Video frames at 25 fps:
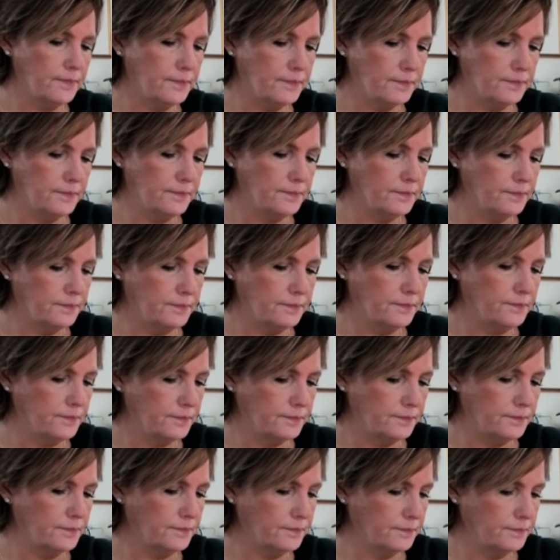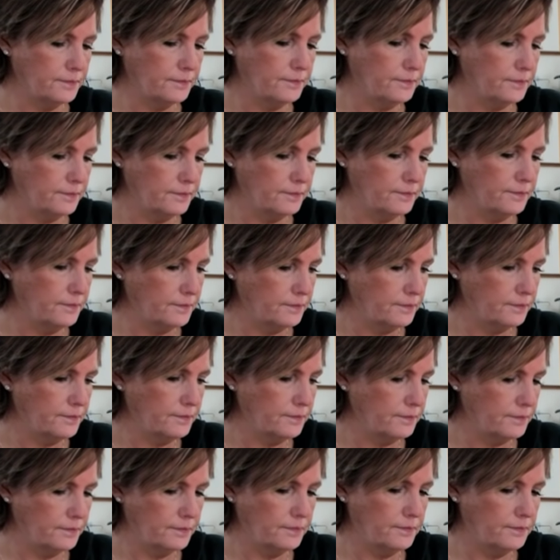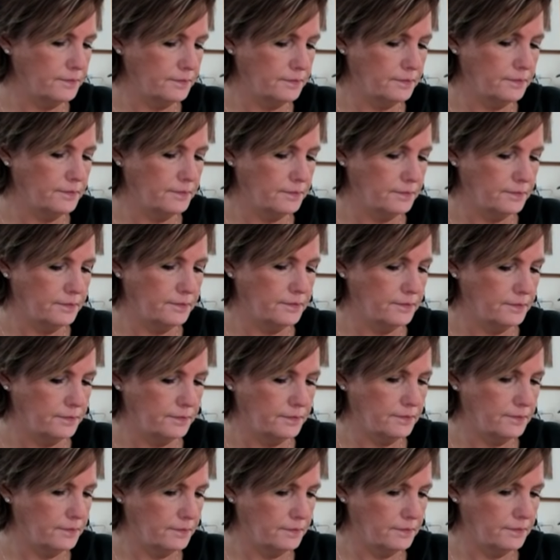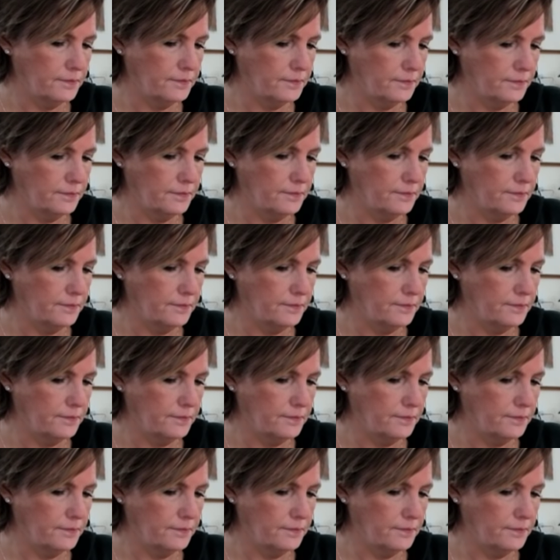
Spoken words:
Nothing is said.